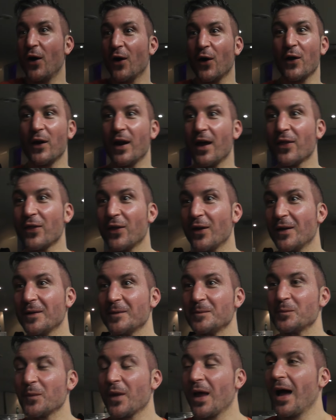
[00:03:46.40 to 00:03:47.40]
Give a last
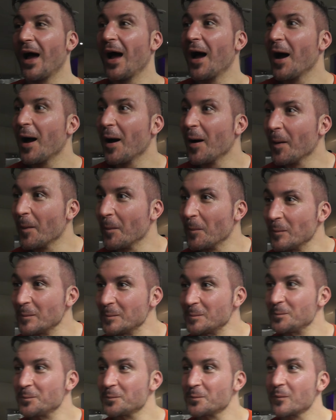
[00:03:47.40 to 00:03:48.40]
word to your fans um, out there,
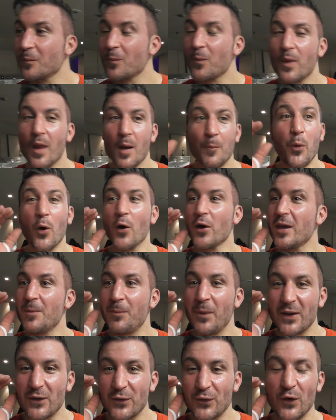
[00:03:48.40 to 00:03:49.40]
because um, I'm sure it's
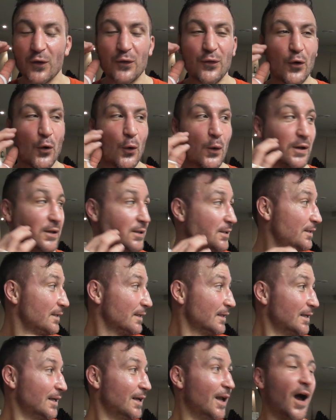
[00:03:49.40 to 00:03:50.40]
growing. foot forward.
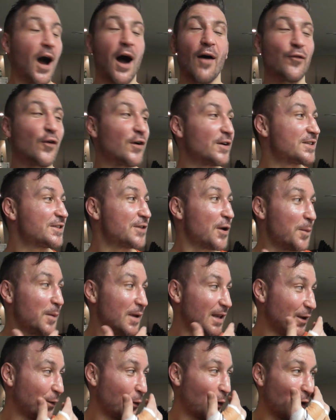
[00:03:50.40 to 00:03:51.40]
I've got so
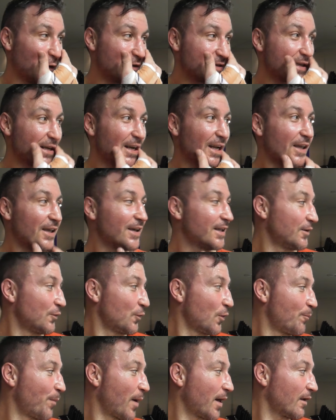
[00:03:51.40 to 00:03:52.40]
many quotes that I can
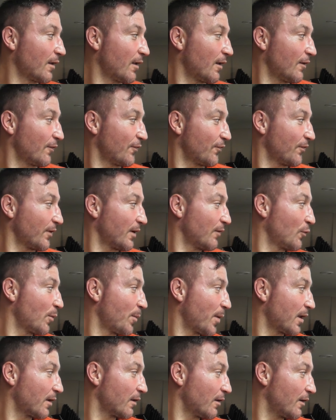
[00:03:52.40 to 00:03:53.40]
bubble off,
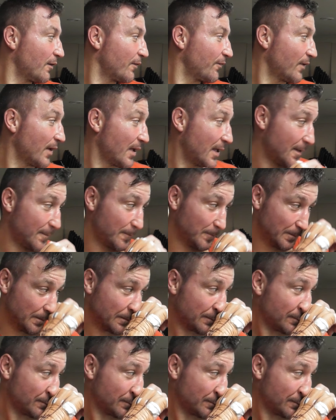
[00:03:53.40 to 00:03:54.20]
bubble off. Um,